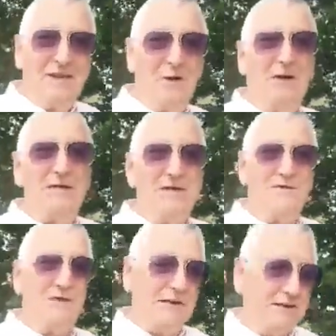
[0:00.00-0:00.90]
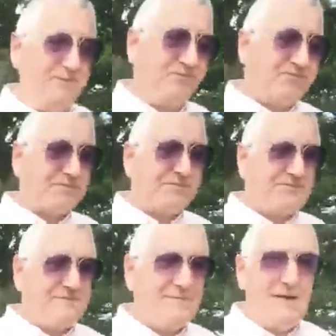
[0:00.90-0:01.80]
Looking at this video,
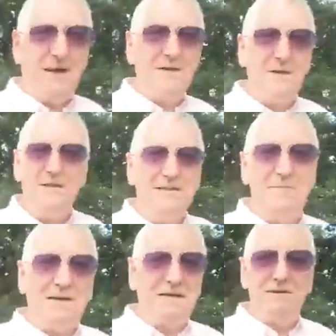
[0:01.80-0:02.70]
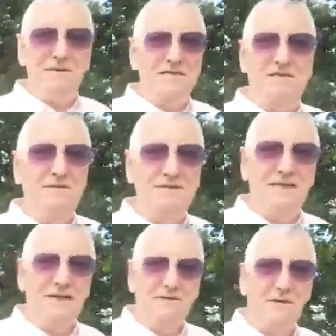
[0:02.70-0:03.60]
I don't need to make a commission
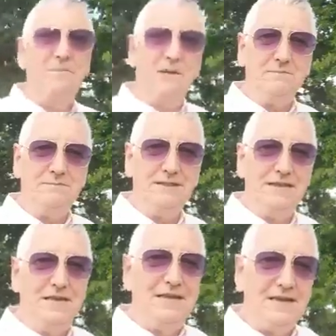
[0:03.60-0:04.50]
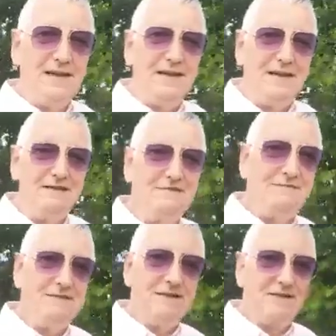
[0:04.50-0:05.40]
from you,
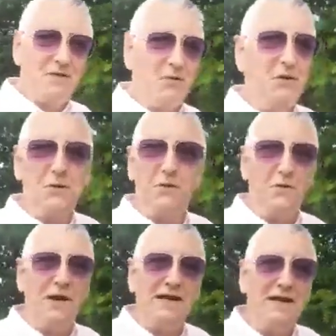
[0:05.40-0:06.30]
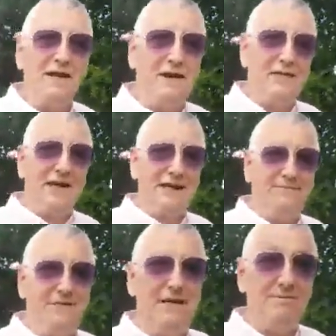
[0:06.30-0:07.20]
through you or anything like
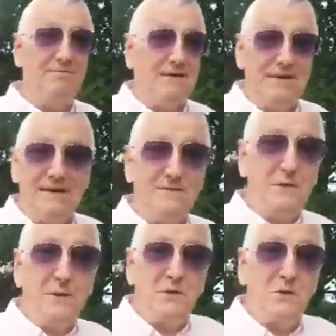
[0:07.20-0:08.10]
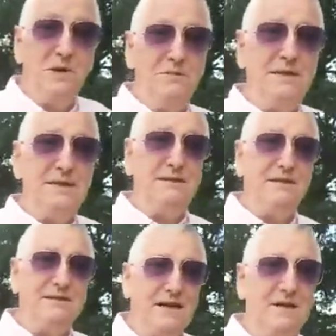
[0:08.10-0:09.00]
that, for you to join me. You
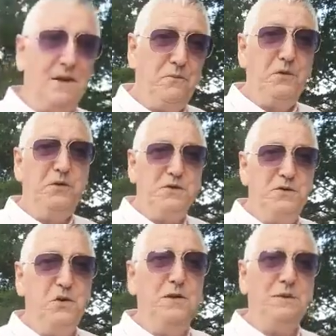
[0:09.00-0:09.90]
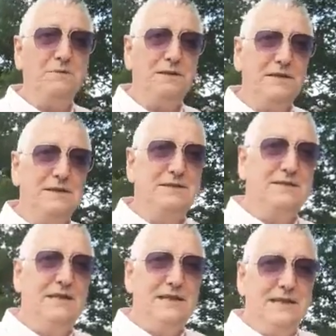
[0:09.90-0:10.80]
know, I want you to join me
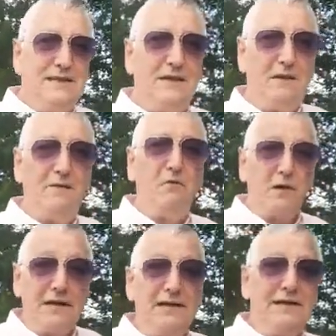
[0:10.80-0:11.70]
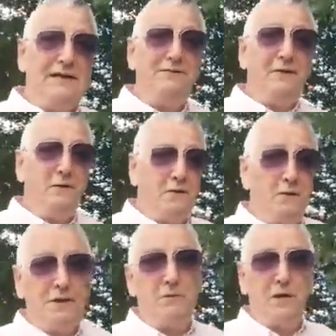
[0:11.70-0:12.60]
because of what it can give you,
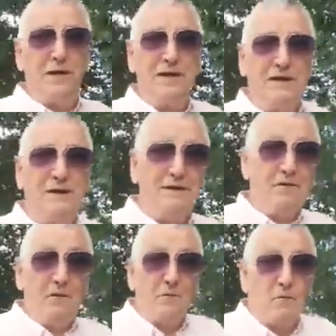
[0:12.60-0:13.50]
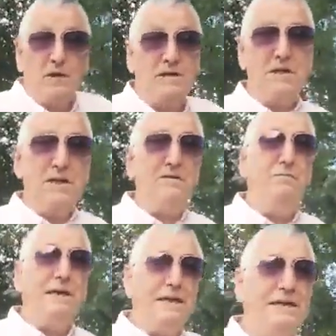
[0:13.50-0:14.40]
not what it can, not what it's going to
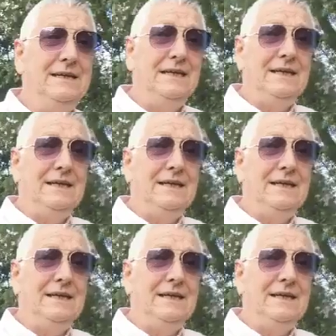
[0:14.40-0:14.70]
give me.